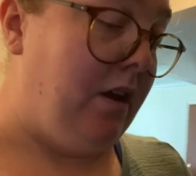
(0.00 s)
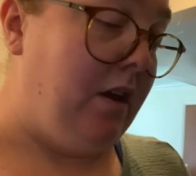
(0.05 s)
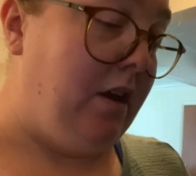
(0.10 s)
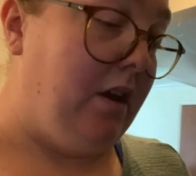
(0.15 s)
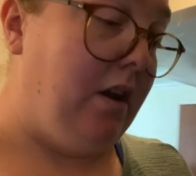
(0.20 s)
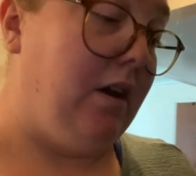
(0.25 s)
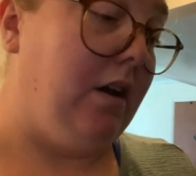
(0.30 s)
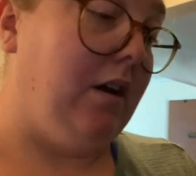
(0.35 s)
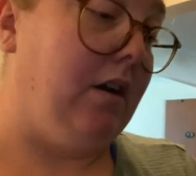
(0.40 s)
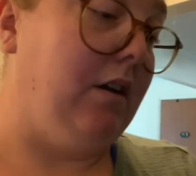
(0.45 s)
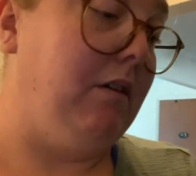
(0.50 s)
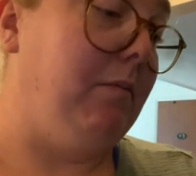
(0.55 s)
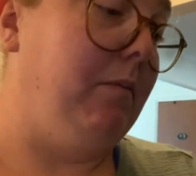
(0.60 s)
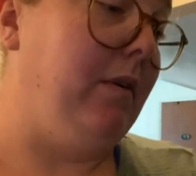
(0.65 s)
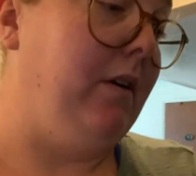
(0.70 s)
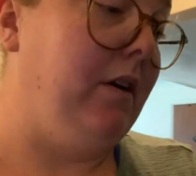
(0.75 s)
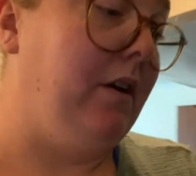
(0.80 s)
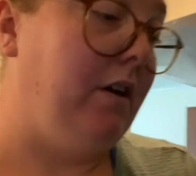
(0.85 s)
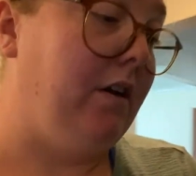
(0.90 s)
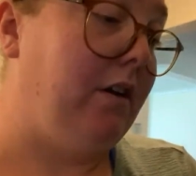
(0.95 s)
Um,
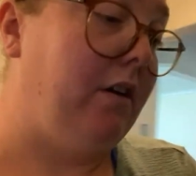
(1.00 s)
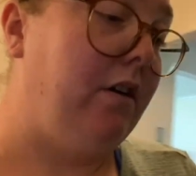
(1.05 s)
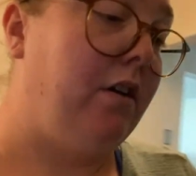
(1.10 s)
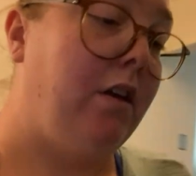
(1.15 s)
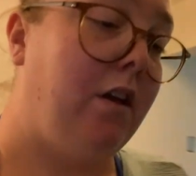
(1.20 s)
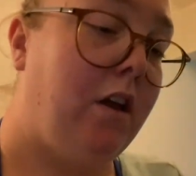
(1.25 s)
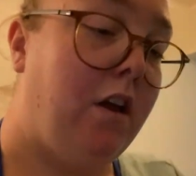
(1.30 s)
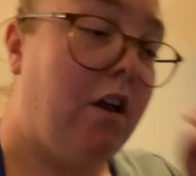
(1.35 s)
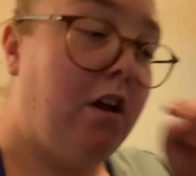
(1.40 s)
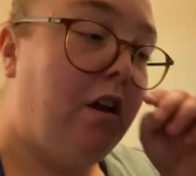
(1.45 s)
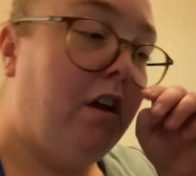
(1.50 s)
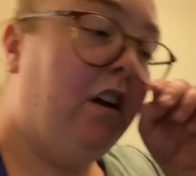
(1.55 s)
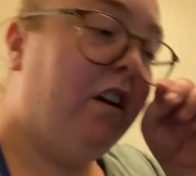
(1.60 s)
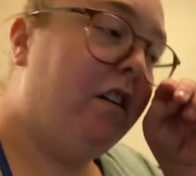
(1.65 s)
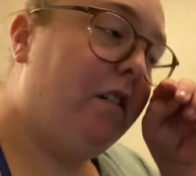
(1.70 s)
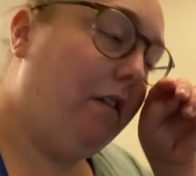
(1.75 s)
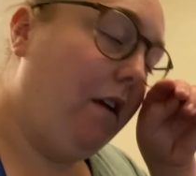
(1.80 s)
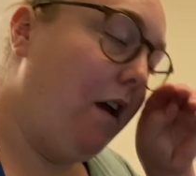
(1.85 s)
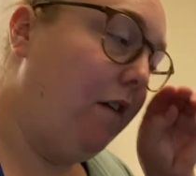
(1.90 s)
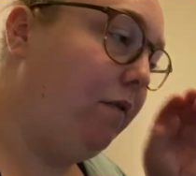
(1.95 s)

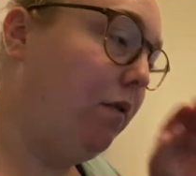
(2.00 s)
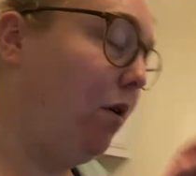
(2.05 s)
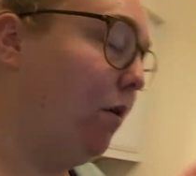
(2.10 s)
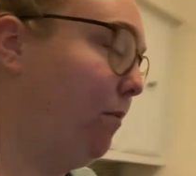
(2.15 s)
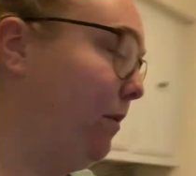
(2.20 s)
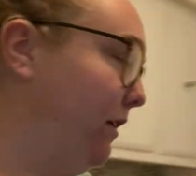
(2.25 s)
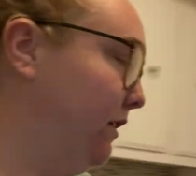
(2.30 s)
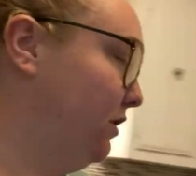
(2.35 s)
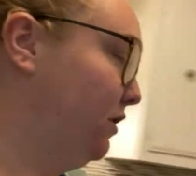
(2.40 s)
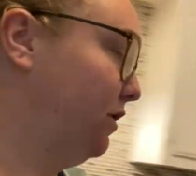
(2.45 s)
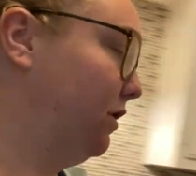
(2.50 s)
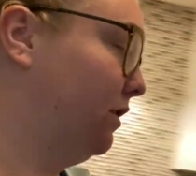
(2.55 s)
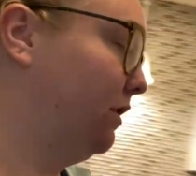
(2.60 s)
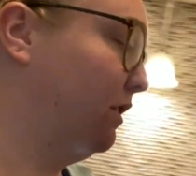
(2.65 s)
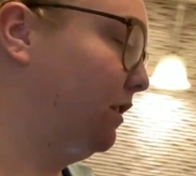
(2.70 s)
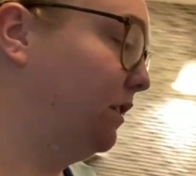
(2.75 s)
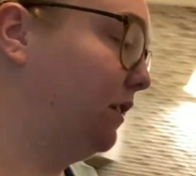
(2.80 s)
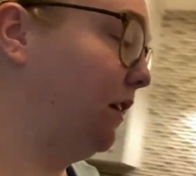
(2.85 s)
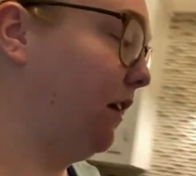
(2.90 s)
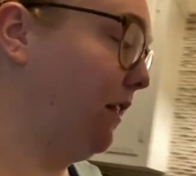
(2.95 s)
because I have a whole bunch.
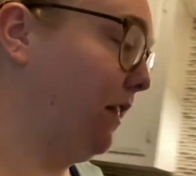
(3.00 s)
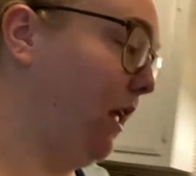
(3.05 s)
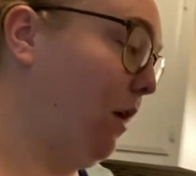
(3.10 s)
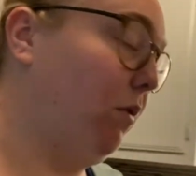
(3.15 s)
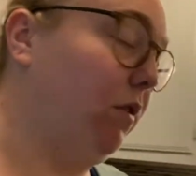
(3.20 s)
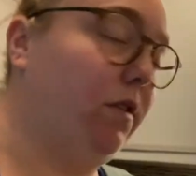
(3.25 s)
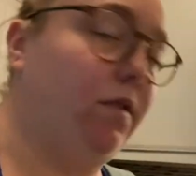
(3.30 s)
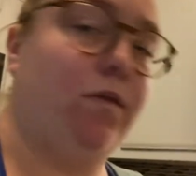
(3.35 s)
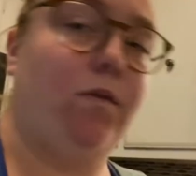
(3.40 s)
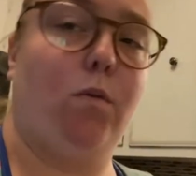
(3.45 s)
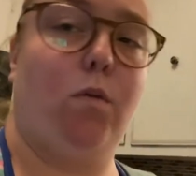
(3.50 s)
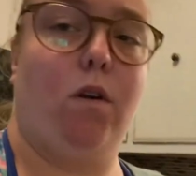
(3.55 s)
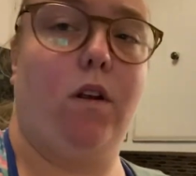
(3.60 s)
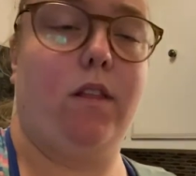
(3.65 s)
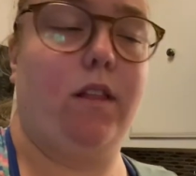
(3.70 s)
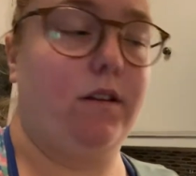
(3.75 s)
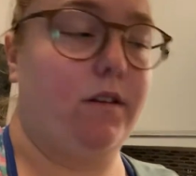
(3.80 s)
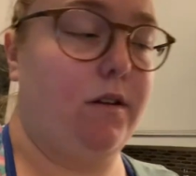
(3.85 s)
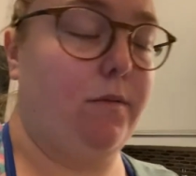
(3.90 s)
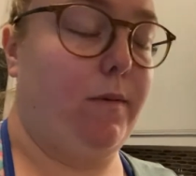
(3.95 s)
And that was for
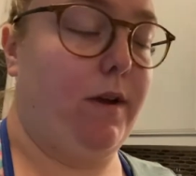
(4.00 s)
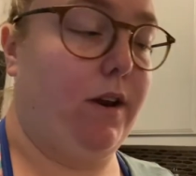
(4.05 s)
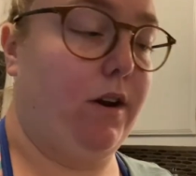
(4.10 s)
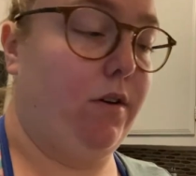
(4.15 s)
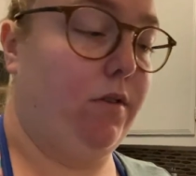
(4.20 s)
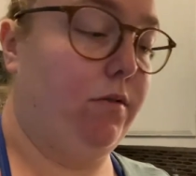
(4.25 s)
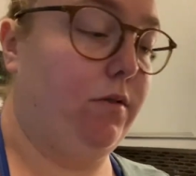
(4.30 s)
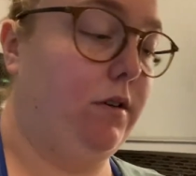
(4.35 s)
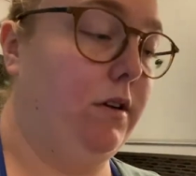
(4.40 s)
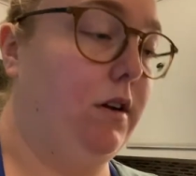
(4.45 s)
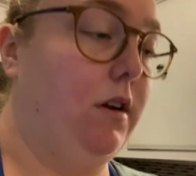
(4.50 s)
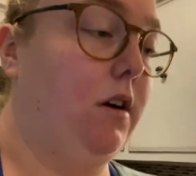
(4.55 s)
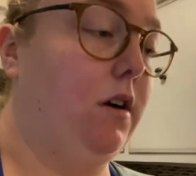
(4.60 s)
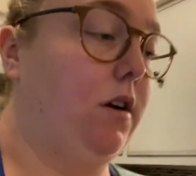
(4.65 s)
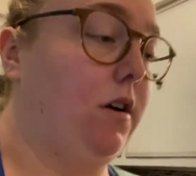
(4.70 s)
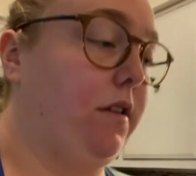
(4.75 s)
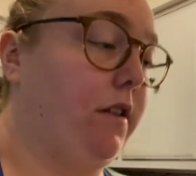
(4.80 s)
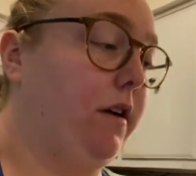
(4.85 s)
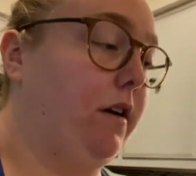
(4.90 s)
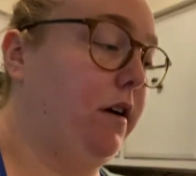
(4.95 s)
the tomato,
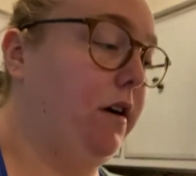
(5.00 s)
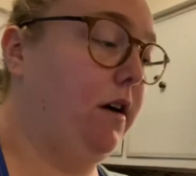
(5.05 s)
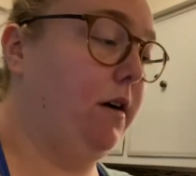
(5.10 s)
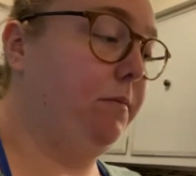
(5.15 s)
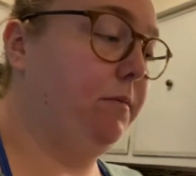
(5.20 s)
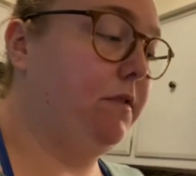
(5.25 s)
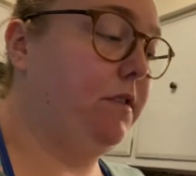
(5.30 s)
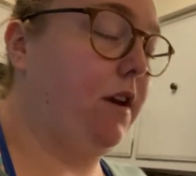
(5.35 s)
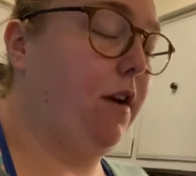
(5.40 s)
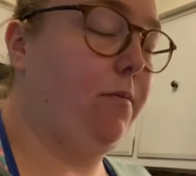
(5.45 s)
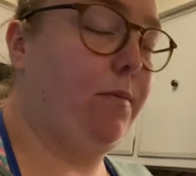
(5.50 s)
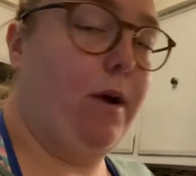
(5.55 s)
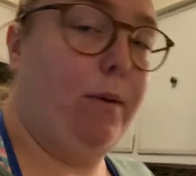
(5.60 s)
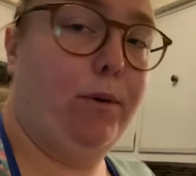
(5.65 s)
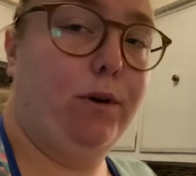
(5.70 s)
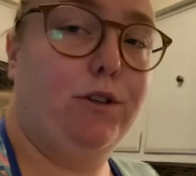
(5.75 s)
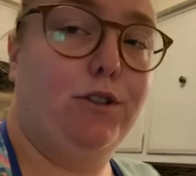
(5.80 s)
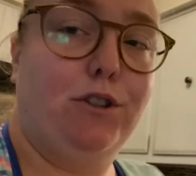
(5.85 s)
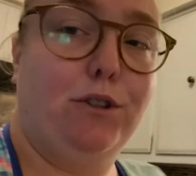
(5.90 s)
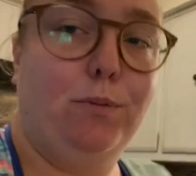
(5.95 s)
or the um, stuffed
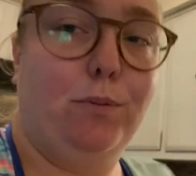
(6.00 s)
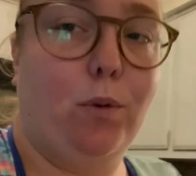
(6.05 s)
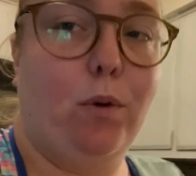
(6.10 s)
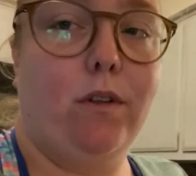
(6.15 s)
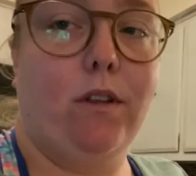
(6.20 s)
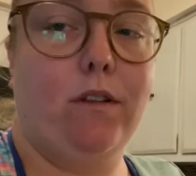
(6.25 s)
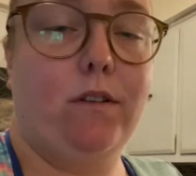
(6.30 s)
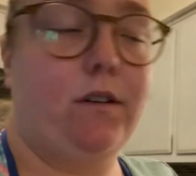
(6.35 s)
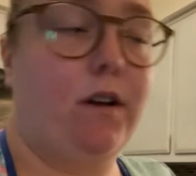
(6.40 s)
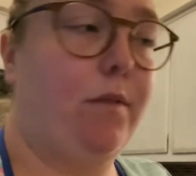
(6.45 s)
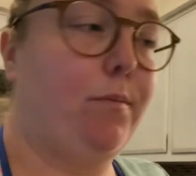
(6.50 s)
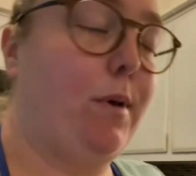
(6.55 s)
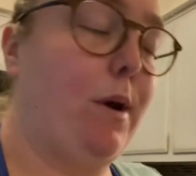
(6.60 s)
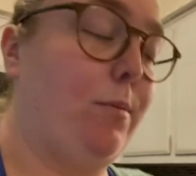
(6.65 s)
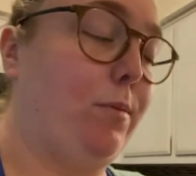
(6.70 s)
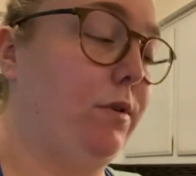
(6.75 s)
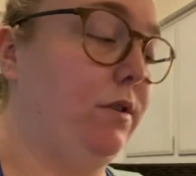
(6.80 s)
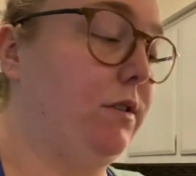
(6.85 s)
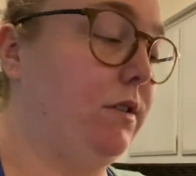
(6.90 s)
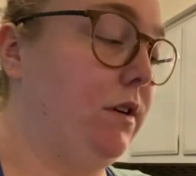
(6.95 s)
pepper soup, or the stuffed
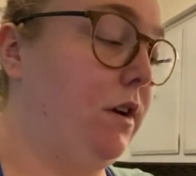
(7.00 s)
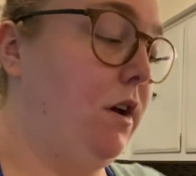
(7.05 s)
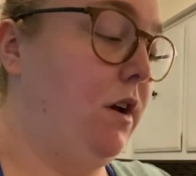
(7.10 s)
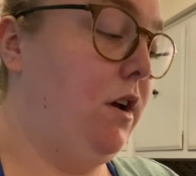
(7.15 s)
peppers.